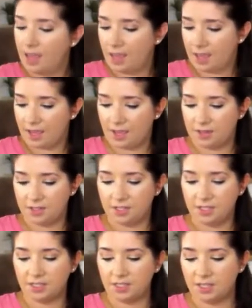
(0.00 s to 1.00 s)
And
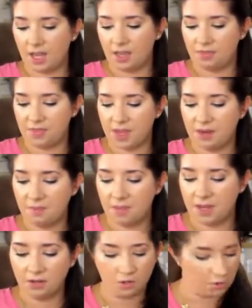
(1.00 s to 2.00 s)
this is a Thin
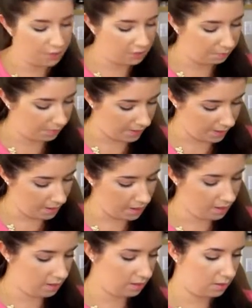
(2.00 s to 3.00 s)
Mint Crisp Bar.
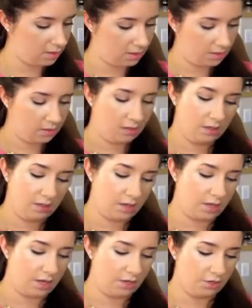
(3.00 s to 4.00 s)

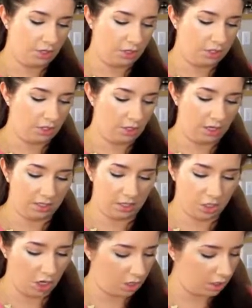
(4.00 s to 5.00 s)
Another dessert is a
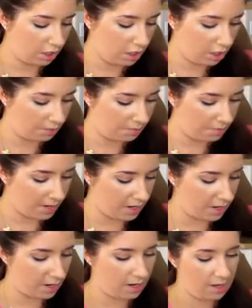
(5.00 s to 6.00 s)
chocolate caramel
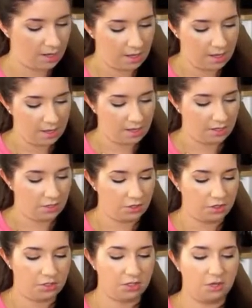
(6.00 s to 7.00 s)
bar another
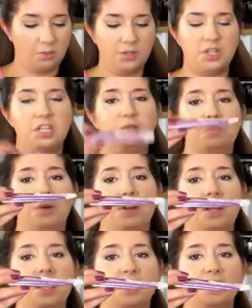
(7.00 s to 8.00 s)
dessert, which is
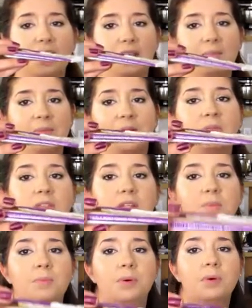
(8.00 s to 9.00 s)
pretty dang
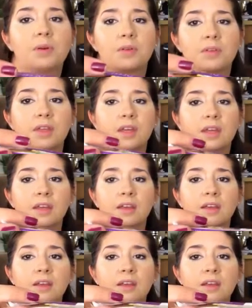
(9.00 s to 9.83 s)
melted. Poor thing.